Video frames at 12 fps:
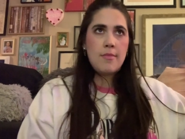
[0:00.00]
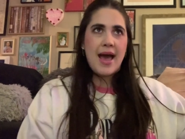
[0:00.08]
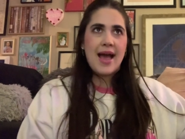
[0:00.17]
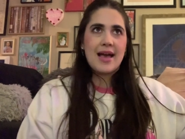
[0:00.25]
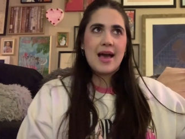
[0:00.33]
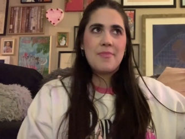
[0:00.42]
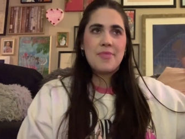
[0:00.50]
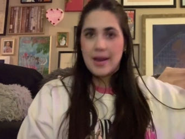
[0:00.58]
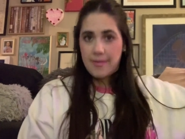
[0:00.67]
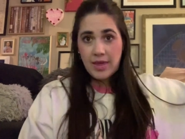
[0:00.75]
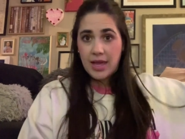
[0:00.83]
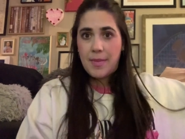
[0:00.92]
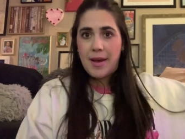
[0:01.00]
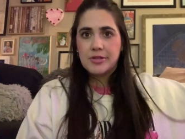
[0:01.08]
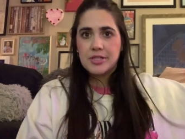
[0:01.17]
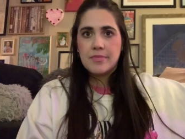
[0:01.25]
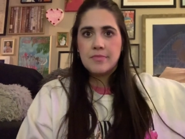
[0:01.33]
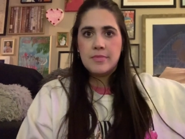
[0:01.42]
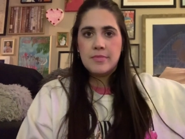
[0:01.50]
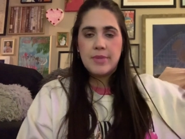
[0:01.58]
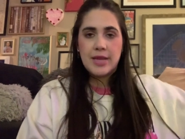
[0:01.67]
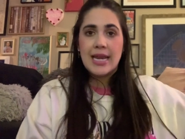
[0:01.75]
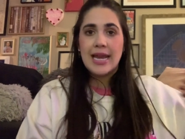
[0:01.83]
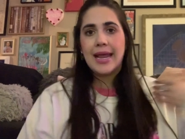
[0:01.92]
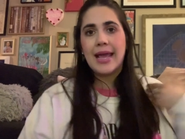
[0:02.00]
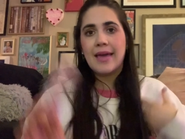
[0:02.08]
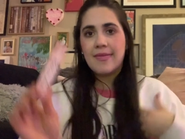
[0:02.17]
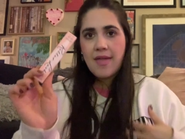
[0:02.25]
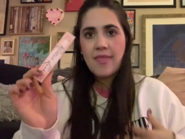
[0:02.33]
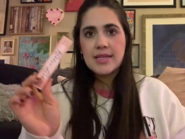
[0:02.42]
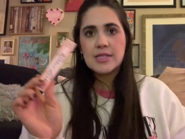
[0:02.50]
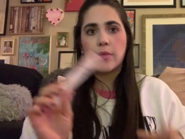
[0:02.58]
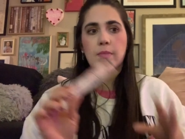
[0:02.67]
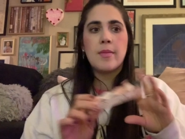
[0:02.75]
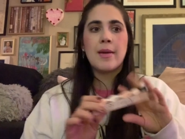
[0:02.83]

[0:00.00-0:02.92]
backup that I'm like about to be needing and then this will be